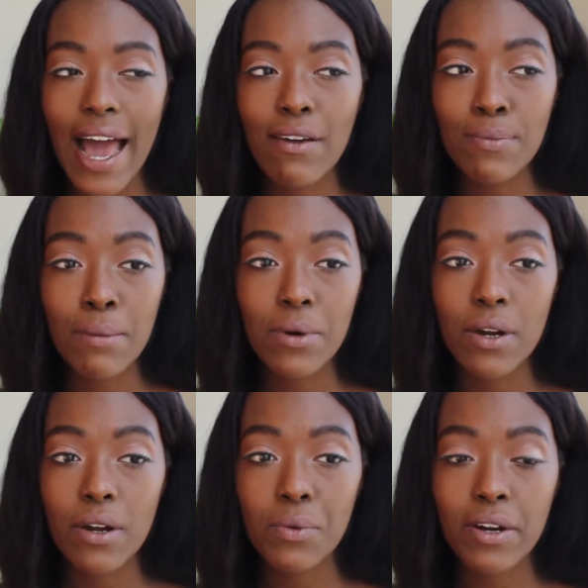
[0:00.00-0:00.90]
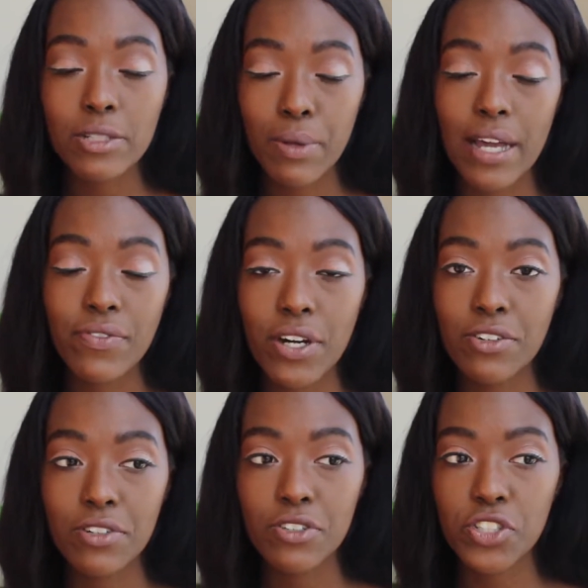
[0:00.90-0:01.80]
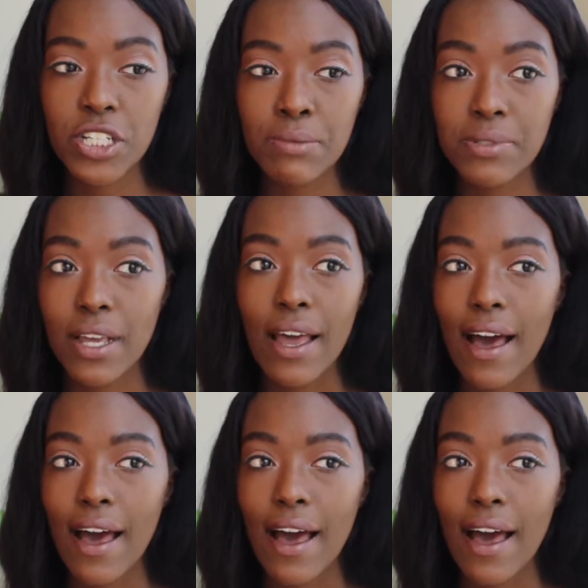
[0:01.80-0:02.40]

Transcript: I remember when I was applying for internships,